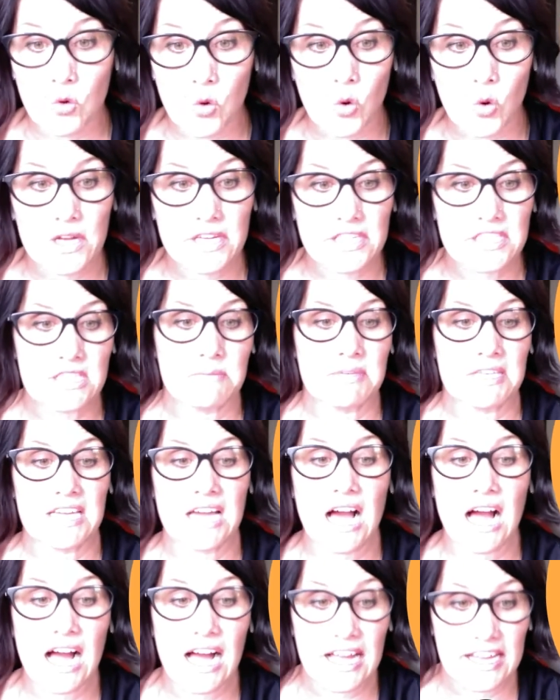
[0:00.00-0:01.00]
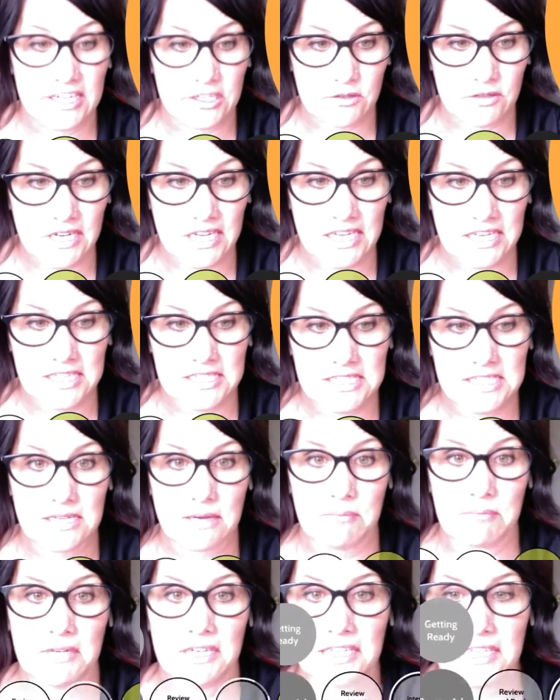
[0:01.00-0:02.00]
going to be hiring
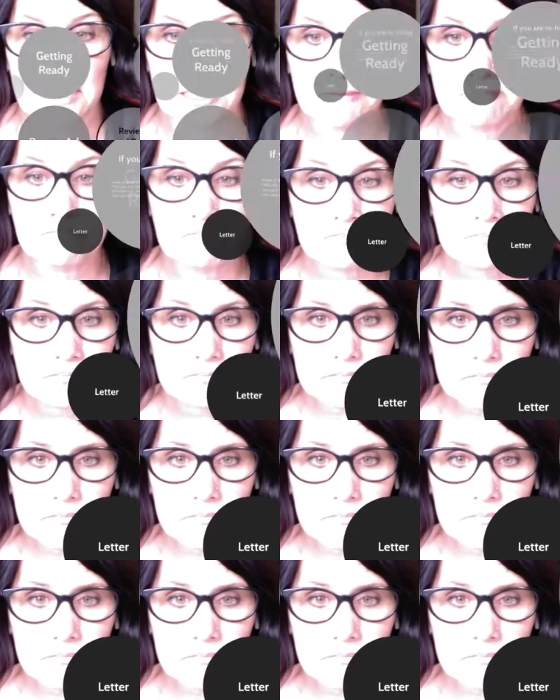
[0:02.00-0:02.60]
somebody.